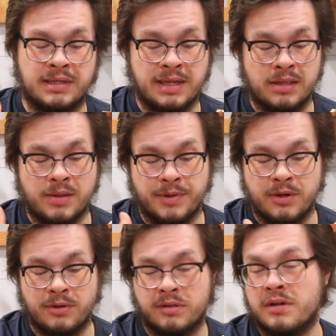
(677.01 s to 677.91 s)
Again, let me
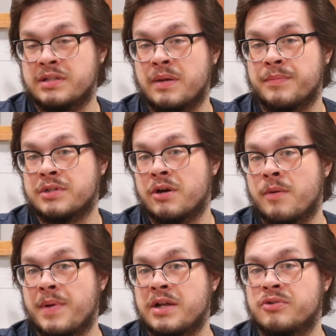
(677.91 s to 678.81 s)
know your thoughts on
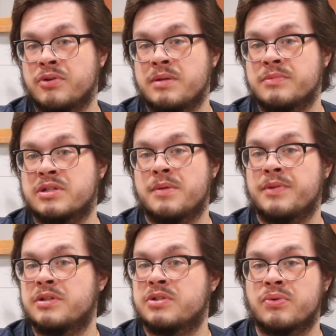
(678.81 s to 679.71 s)
Bizarre Bad Dreams, some
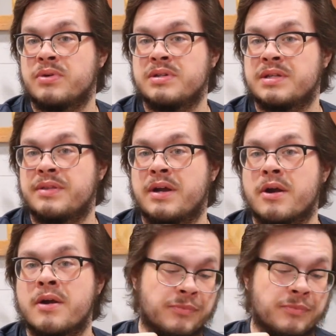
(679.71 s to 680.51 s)
of the stories in there,